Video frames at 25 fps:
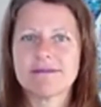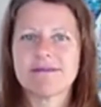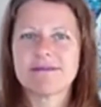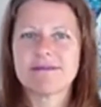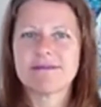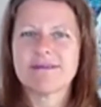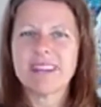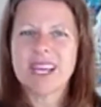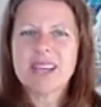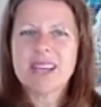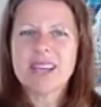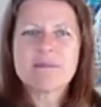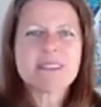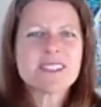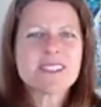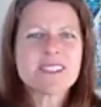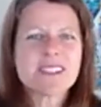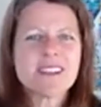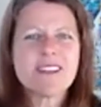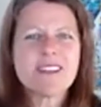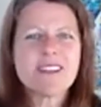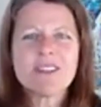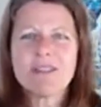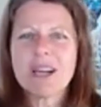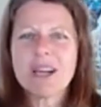I am
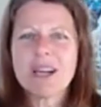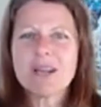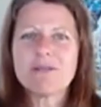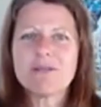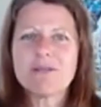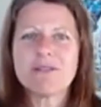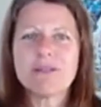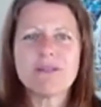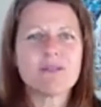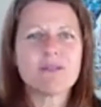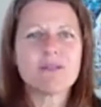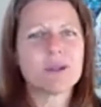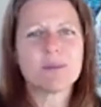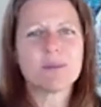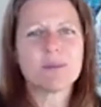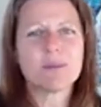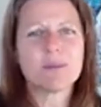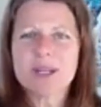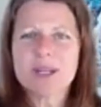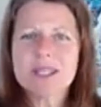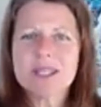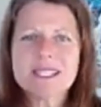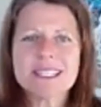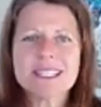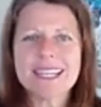so grateful for the
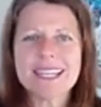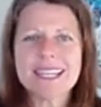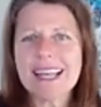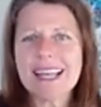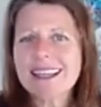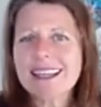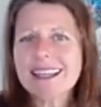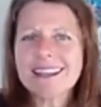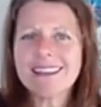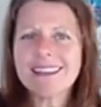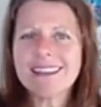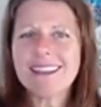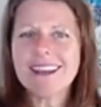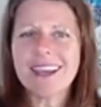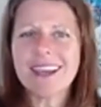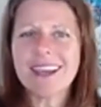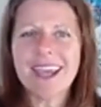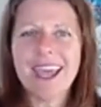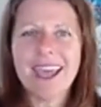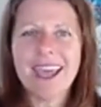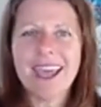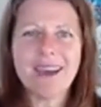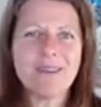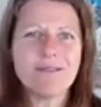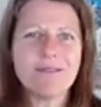personality that I
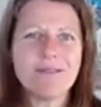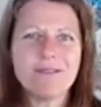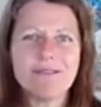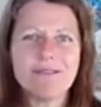have.